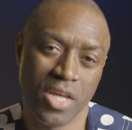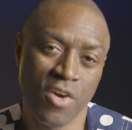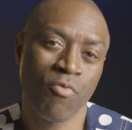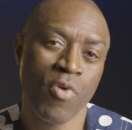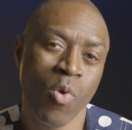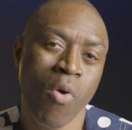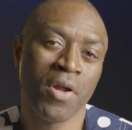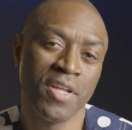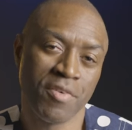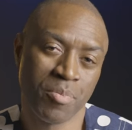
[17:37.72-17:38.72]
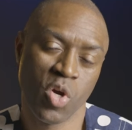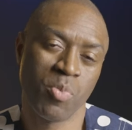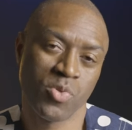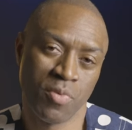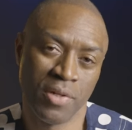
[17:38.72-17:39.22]
If we want to live a
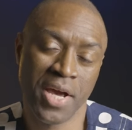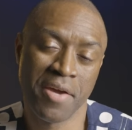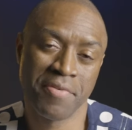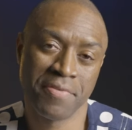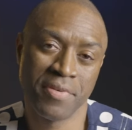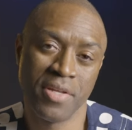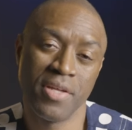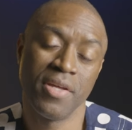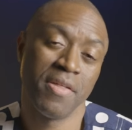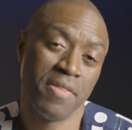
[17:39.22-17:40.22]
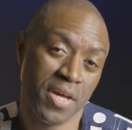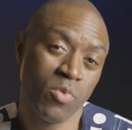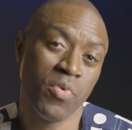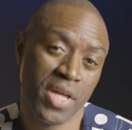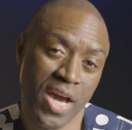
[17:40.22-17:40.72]
purposeful life,
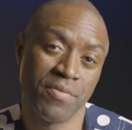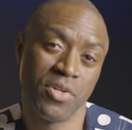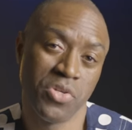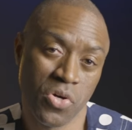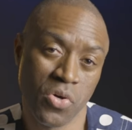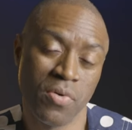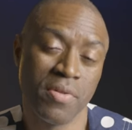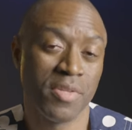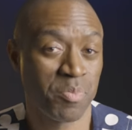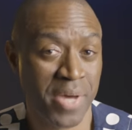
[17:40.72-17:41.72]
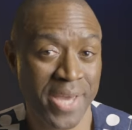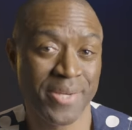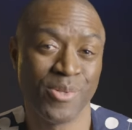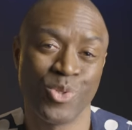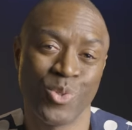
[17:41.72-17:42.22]
then we have to know this
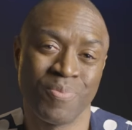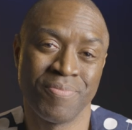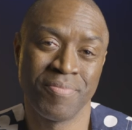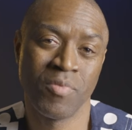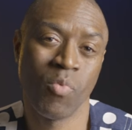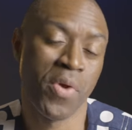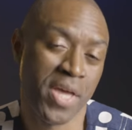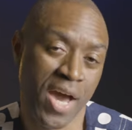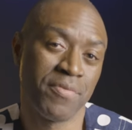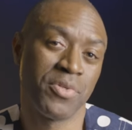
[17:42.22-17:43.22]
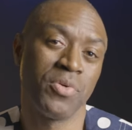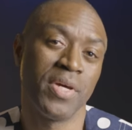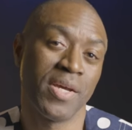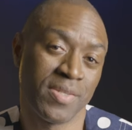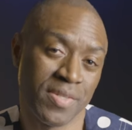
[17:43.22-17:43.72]
package. We have to
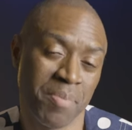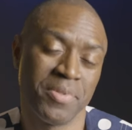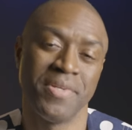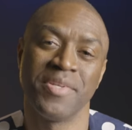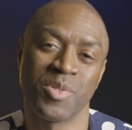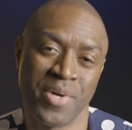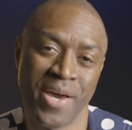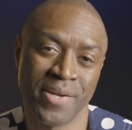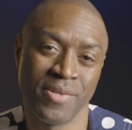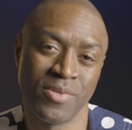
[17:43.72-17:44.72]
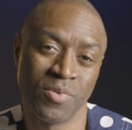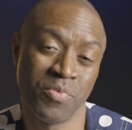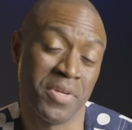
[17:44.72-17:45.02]
accept this package.